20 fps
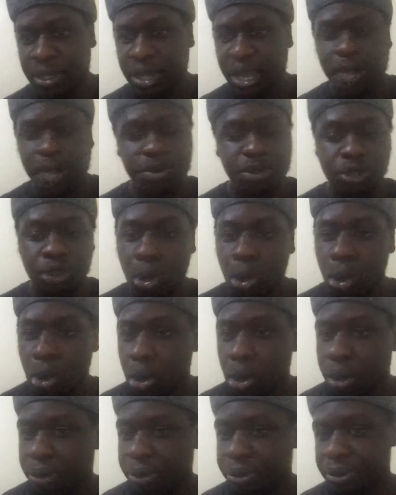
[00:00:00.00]
App
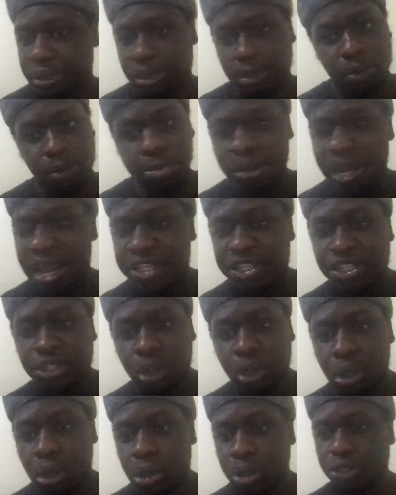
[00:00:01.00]
Store or Play
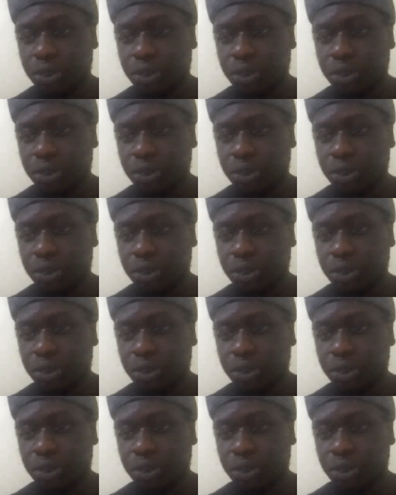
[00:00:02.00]
Store.